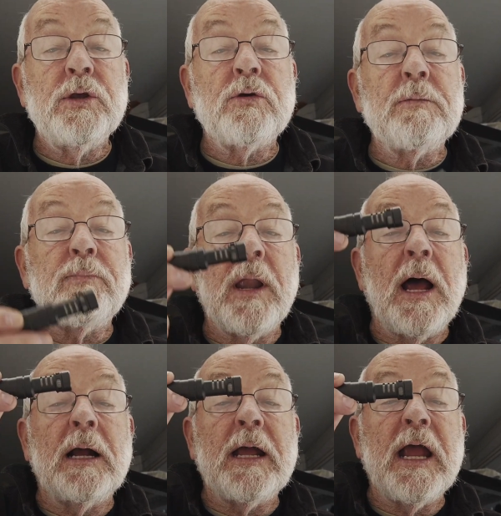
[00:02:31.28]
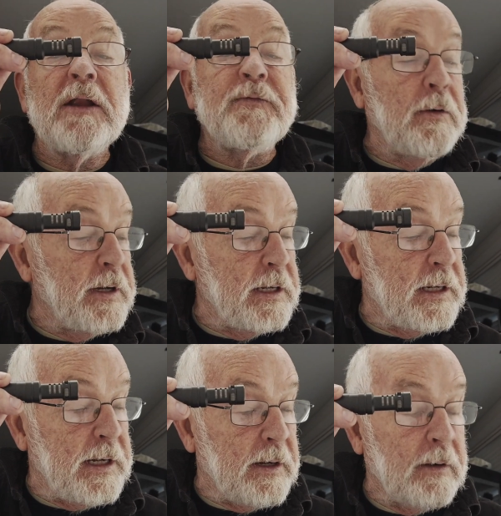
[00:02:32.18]
You can plug a headphone
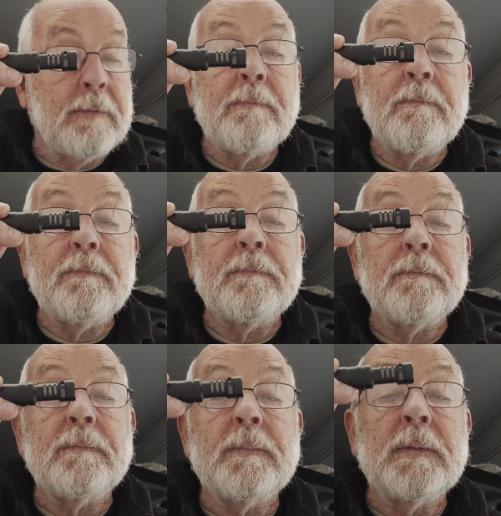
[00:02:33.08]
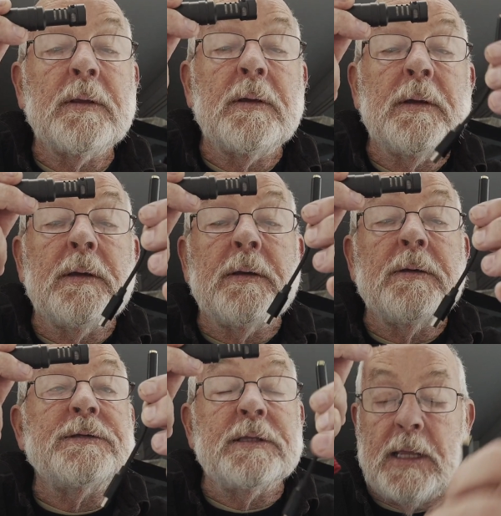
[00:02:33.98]
into here
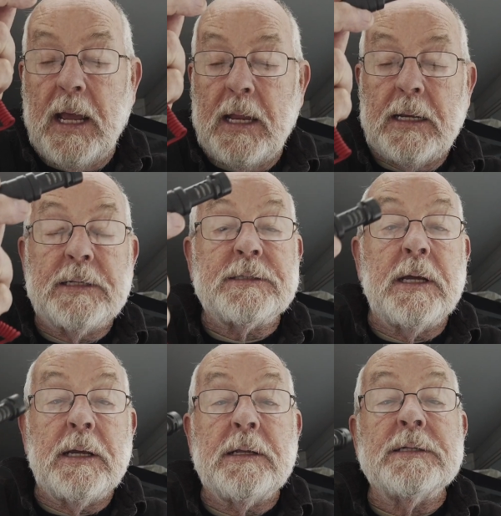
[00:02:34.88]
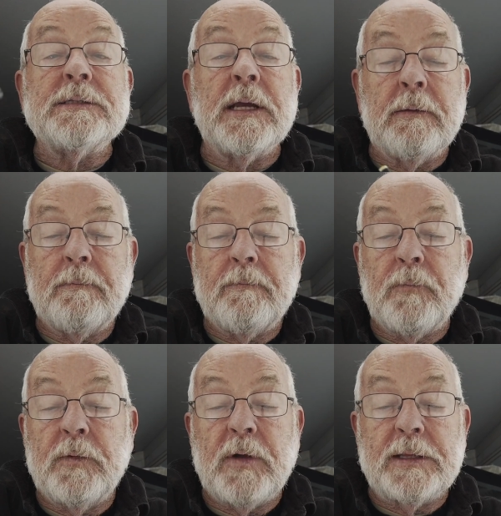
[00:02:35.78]
using that. Let's see.
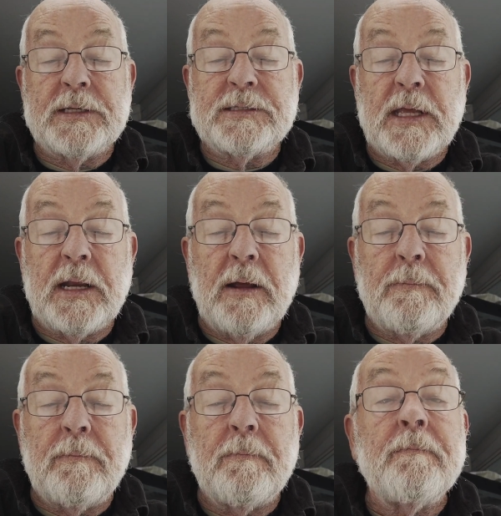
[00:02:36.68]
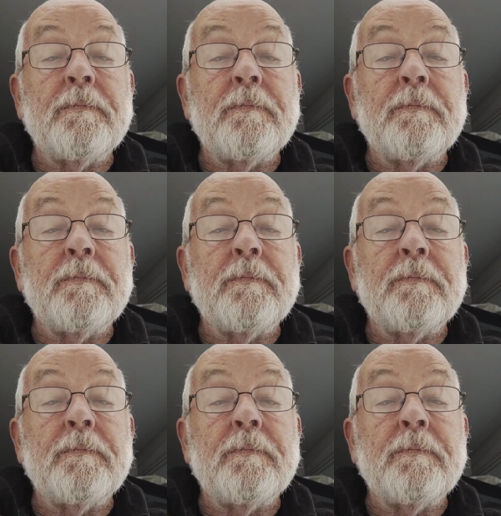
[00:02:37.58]
We've got this set up.